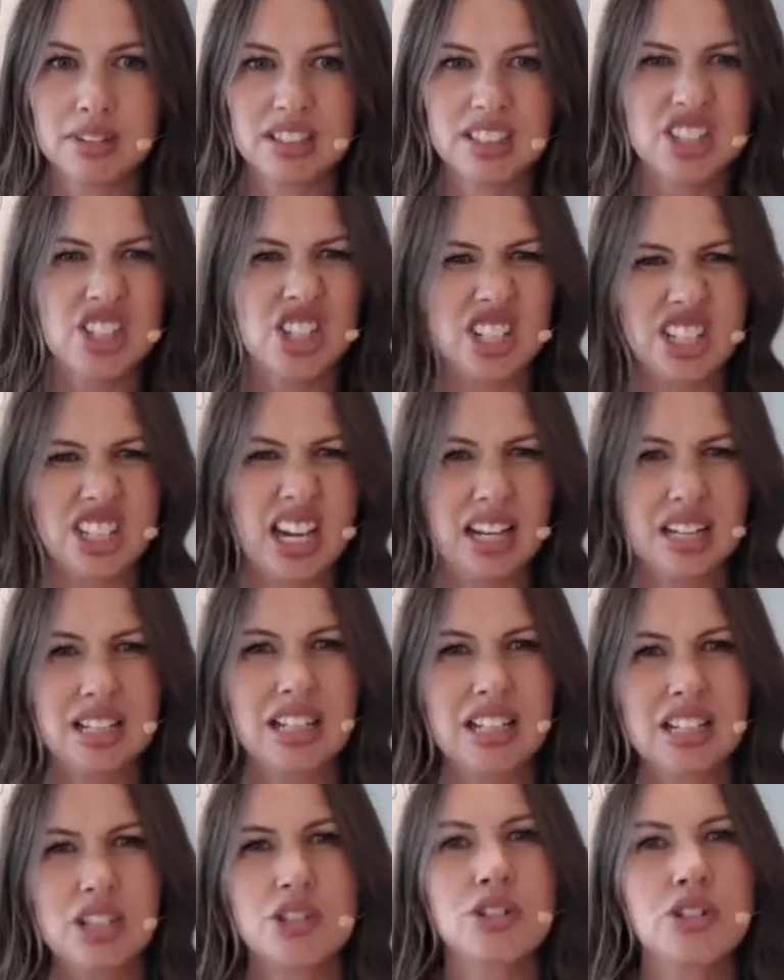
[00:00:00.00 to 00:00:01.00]
just kind of
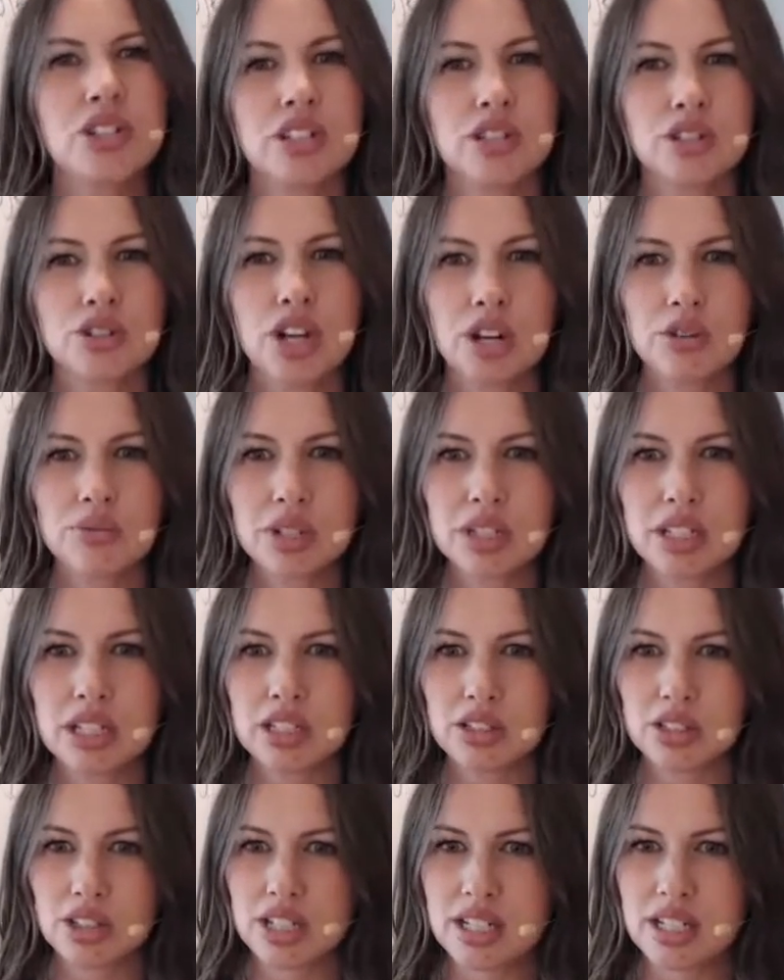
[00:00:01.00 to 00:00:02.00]
like you're not really
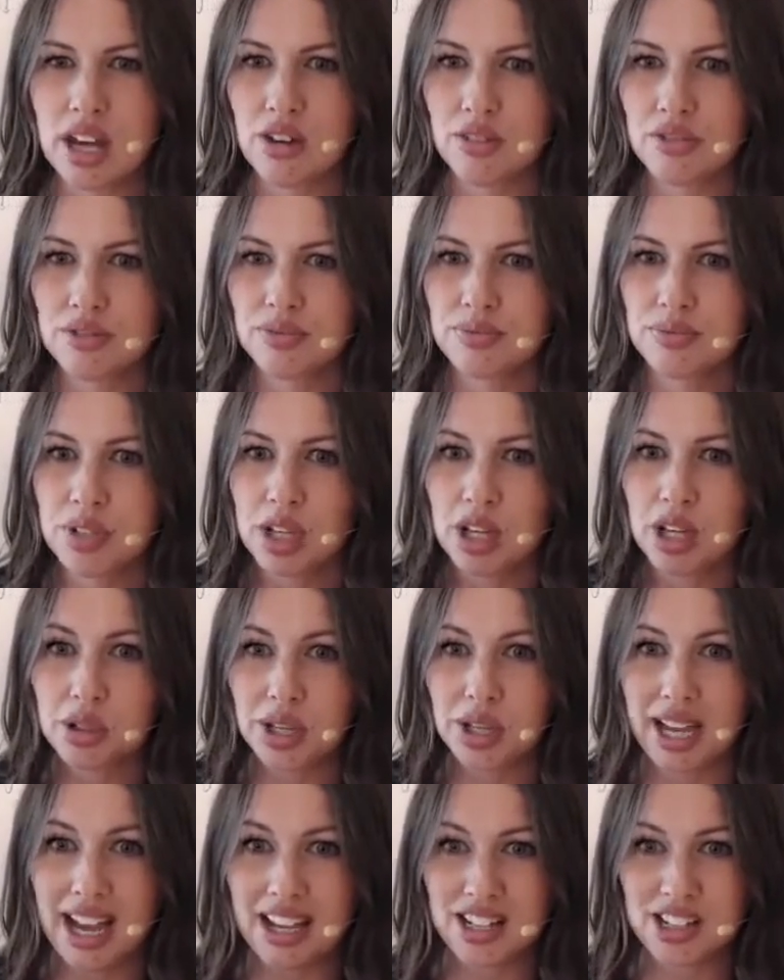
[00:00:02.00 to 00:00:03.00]
yourself.
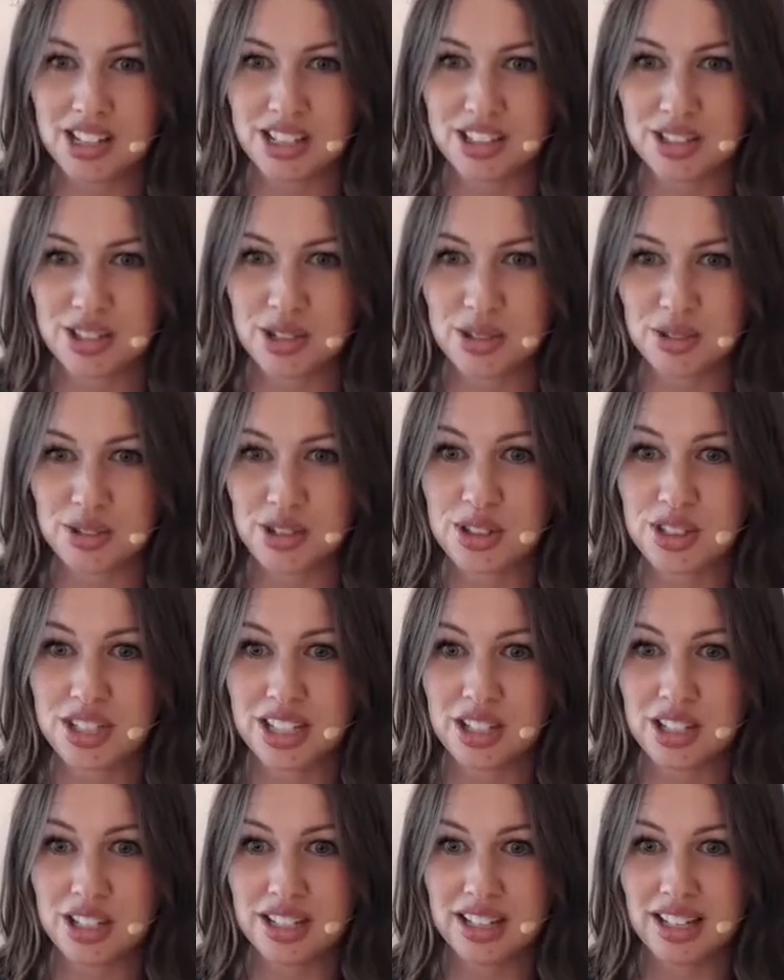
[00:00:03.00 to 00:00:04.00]
Okay, Ashley, so you
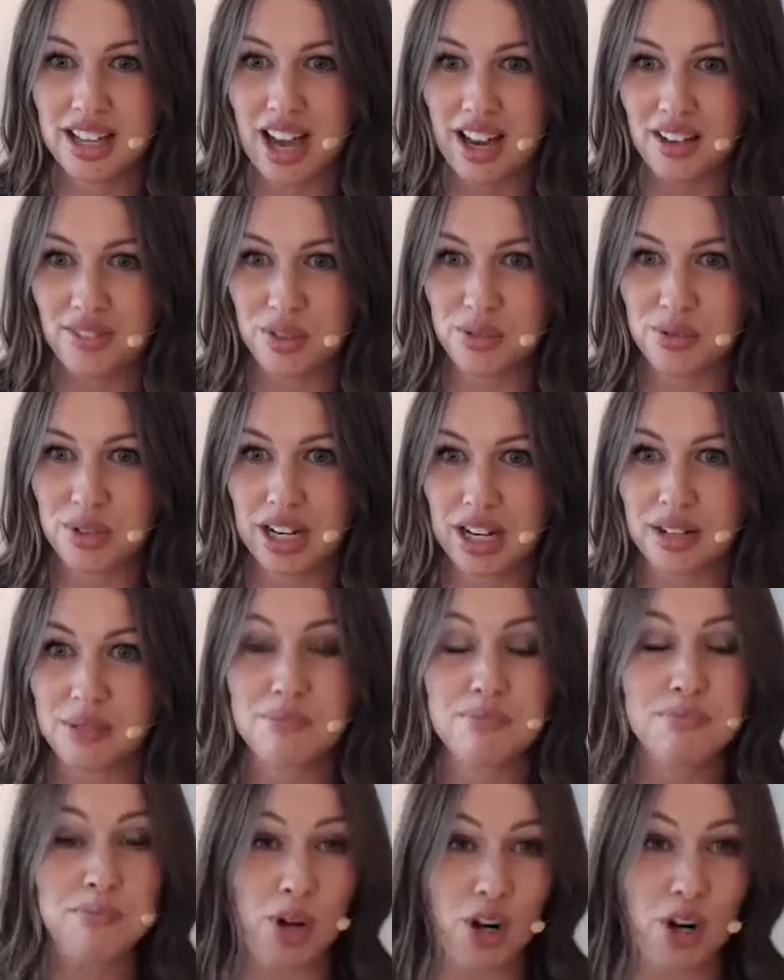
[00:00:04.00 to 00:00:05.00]
say you haven't read it.
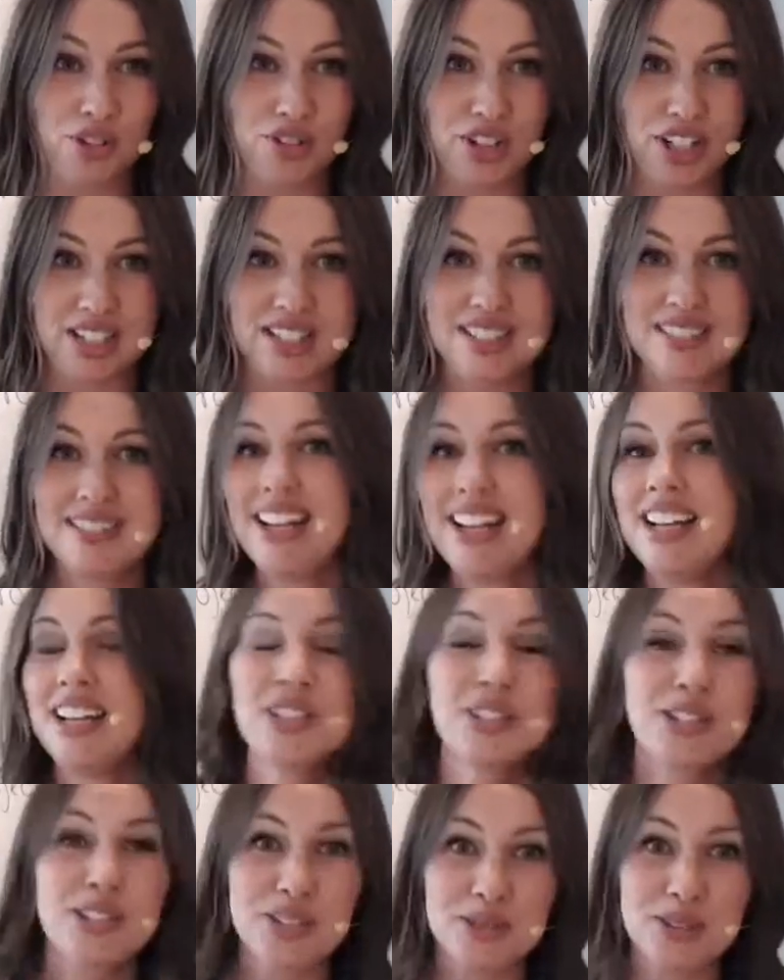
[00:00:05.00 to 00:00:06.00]
Perfect.
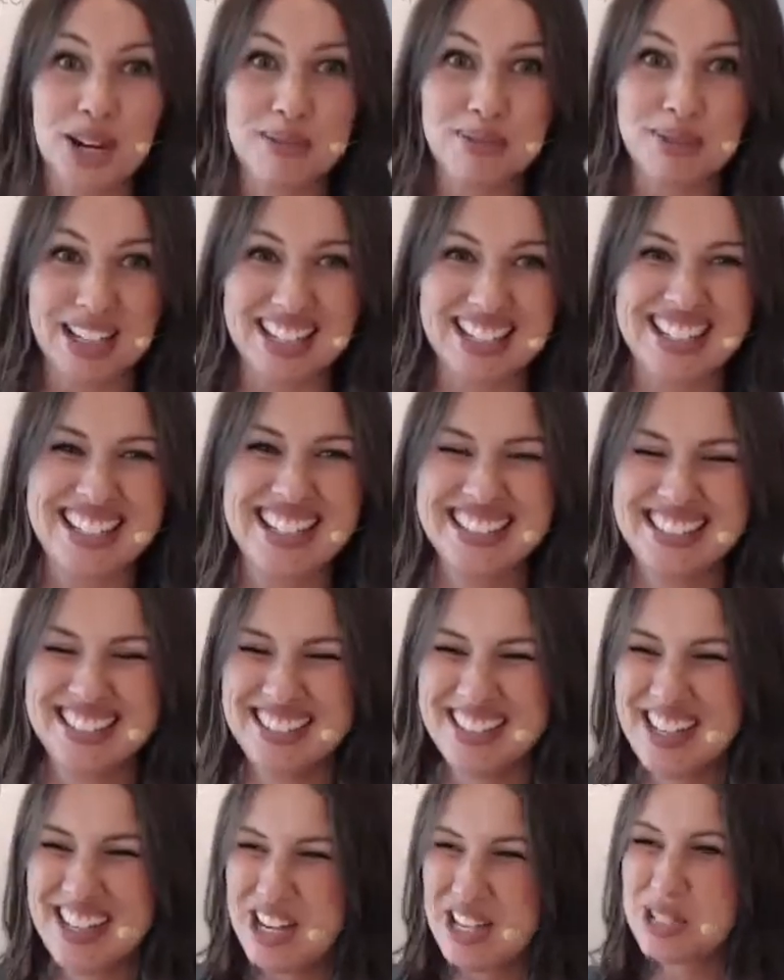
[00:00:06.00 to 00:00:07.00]
You're in the right place.
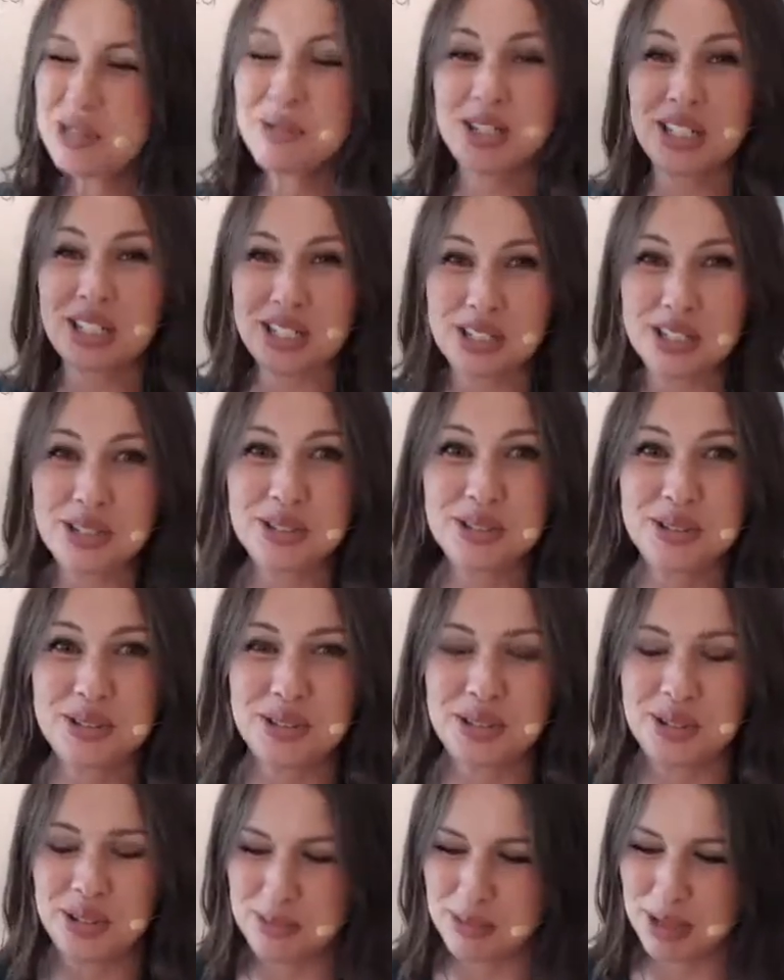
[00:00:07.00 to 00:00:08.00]
So we're going to go through
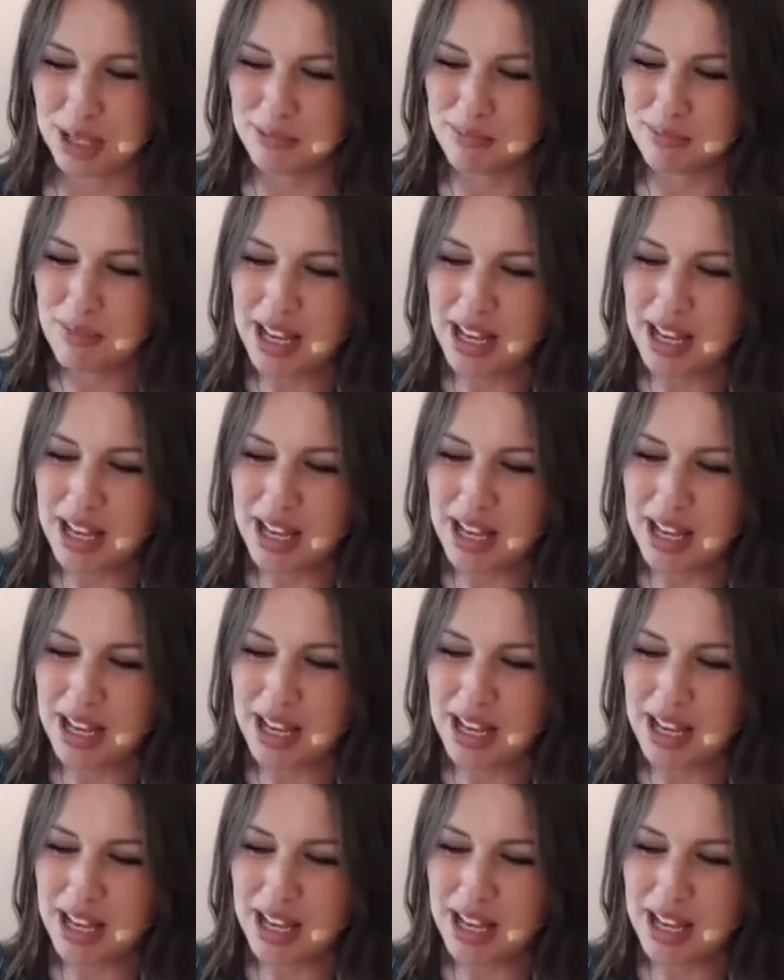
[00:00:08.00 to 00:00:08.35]
the whole book.